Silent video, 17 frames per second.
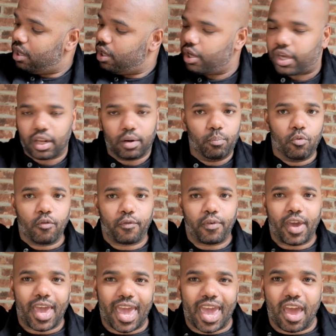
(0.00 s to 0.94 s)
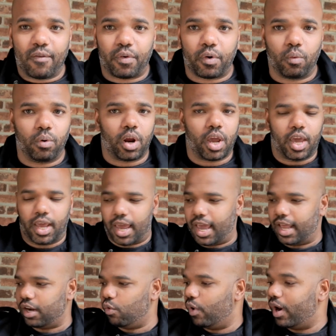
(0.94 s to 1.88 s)
you can move everywhere
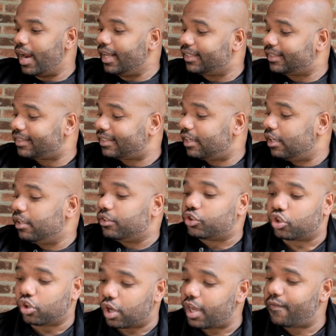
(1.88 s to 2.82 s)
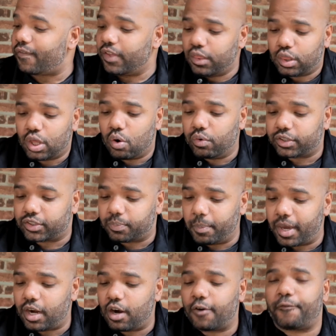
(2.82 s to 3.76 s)
anywhere it's it's even though it's
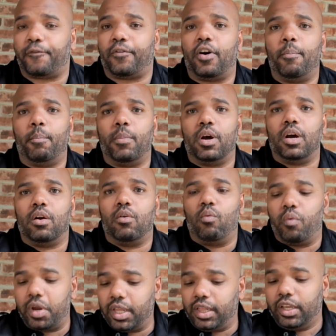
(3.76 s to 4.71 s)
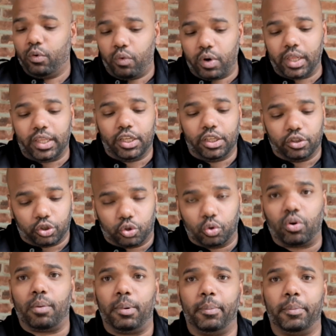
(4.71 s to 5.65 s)
made of from a really really
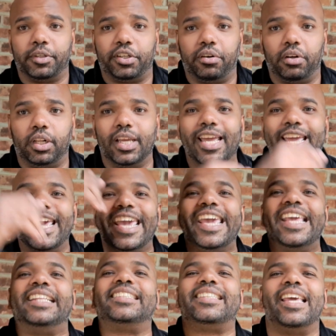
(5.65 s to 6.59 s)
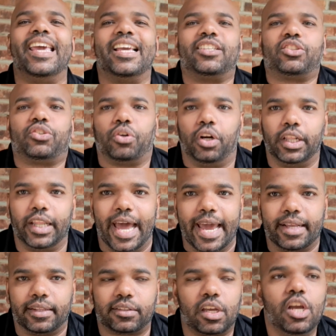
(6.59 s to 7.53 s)
durable material it's extra
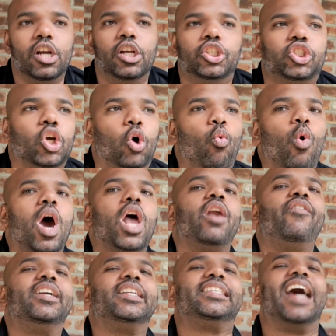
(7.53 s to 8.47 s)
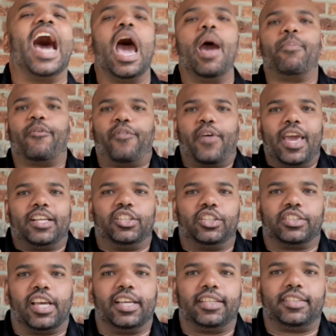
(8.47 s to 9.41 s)
light so whatever type of
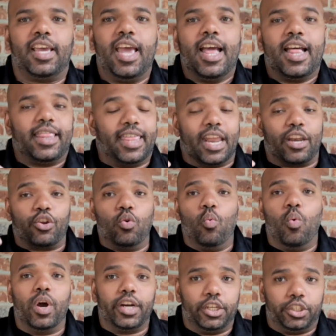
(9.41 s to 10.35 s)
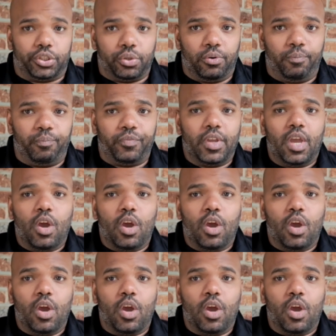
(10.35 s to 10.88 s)
exercise that you want to do